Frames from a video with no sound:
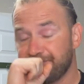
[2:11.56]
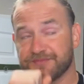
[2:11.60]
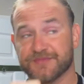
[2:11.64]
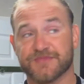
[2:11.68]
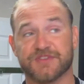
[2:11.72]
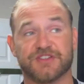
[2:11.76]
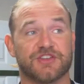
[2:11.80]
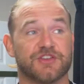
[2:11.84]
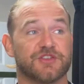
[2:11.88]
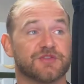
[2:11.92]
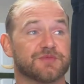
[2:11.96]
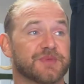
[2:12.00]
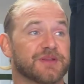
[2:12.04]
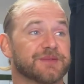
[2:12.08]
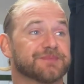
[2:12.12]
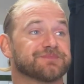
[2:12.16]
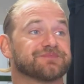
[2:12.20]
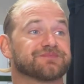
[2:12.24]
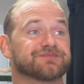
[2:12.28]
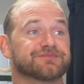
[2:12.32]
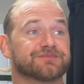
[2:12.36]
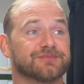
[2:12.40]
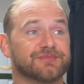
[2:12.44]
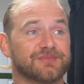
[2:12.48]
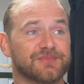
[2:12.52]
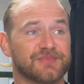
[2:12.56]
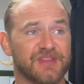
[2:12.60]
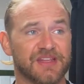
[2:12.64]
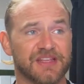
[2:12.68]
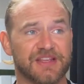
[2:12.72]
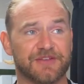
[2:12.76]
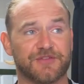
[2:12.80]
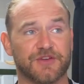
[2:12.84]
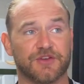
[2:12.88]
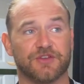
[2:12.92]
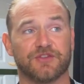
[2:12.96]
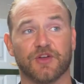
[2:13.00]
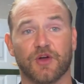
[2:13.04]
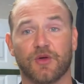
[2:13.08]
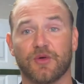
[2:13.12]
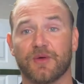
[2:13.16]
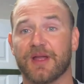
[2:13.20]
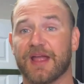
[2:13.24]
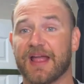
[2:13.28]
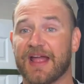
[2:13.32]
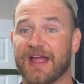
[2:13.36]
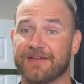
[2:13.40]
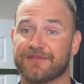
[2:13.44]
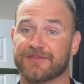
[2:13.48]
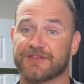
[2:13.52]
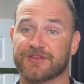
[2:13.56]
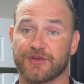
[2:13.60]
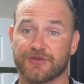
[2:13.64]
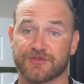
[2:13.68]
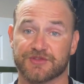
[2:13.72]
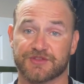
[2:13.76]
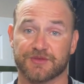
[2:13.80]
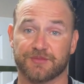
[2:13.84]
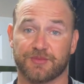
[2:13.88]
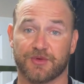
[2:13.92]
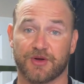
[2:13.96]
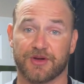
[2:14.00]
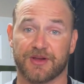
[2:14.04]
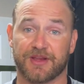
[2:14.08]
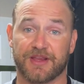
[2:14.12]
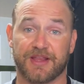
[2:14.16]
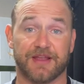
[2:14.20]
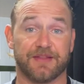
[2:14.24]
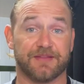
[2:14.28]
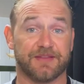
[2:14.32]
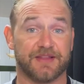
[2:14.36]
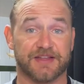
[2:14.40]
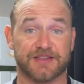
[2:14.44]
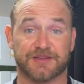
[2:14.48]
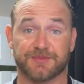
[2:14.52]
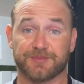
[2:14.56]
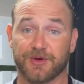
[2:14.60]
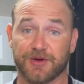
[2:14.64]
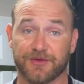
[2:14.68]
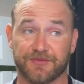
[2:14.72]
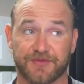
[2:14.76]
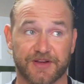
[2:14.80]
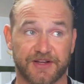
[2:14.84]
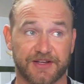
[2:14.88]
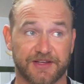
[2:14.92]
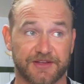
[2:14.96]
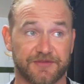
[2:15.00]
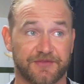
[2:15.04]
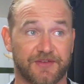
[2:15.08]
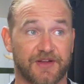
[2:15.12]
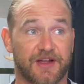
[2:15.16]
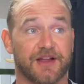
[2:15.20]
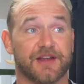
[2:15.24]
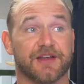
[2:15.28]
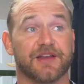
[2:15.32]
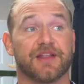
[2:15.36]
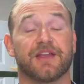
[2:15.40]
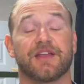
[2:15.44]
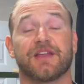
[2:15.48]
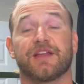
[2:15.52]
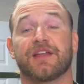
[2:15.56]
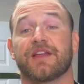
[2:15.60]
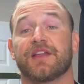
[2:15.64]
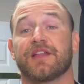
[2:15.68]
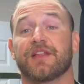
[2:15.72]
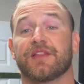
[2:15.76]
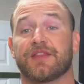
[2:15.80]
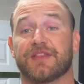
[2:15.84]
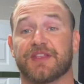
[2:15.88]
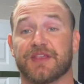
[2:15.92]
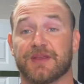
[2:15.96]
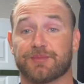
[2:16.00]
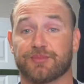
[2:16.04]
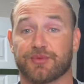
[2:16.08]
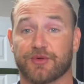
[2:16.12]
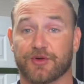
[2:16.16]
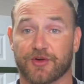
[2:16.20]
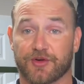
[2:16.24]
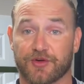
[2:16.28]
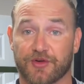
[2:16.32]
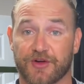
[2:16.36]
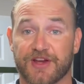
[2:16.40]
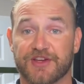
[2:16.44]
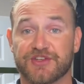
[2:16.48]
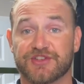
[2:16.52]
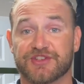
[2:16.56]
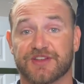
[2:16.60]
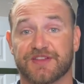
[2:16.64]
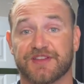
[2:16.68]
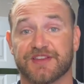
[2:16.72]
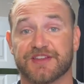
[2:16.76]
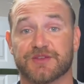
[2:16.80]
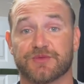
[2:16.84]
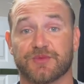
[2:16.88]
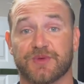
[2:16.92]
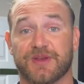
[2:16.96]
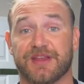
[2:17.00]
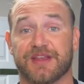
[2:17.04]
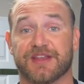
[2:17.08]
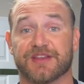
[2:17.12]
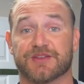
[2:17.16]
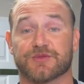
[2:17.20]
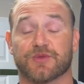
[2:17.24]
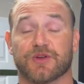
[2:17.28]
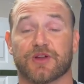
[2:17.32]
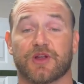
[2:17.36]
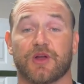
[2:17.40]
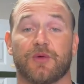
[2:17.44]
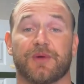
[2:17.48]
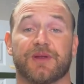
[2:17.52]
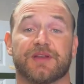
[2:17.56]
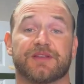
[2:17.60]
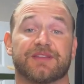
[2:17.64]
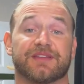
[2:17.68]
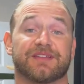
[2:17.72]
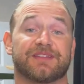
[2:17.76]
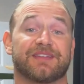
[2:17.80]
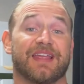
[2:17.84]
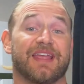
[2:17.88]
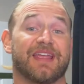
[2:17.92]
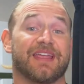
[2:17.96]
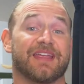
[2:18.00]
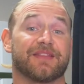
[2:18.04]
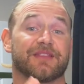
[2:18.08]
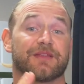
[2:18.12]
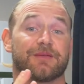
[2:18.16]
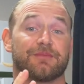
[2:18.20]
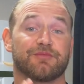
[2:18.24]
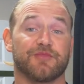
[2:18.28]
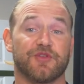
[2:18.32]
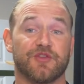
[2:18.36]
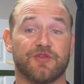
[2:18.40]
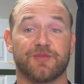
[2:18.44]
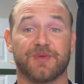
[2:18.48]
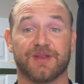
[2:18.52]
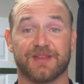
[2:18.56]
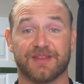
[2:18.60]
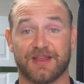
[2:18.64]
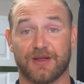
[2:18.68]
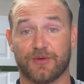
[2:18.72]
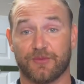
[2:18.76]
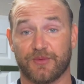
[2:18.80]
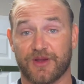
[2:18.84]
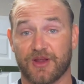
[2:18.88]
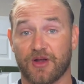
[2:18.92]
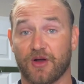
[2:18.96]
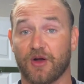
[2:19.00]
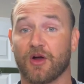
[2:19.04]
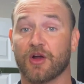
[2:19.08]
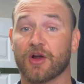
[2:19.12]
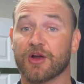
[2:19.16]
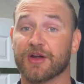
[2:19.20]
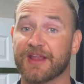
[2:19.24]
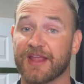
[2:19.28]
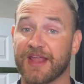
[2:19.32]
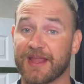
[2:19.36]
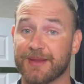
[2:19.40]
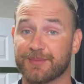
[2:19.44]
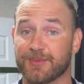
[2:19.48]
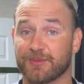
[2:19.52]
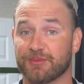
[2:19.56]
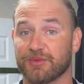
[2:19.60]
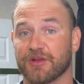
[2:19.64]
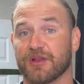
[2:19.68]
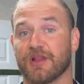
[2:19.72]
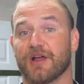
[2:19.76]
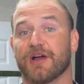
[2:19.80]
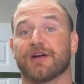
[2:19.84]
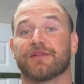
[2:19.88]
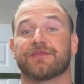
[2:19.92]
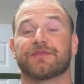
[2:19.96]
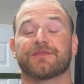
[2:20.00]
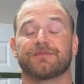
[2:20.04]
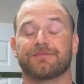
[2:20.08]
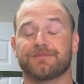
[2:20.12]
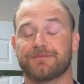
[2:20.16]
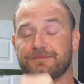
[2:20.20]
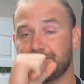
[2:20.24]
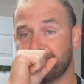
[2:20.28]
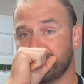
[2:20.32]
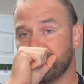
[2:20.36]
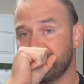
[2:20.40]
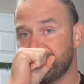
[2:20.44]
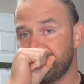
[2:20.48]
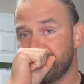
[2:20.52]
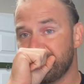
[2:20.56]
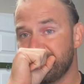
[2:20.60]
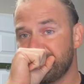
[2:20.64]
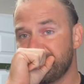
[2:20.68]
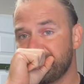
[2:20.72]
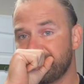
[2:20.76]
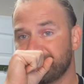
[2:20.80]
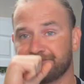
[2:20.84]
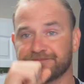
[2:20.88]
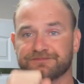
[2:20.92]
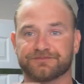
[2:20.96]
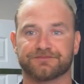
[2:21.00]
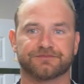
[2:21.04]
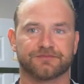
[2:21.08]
excuse me, if you don't have toes to bar yet, that's perfectly fine. The progression this week is we're going to take the movement that we are capable of, and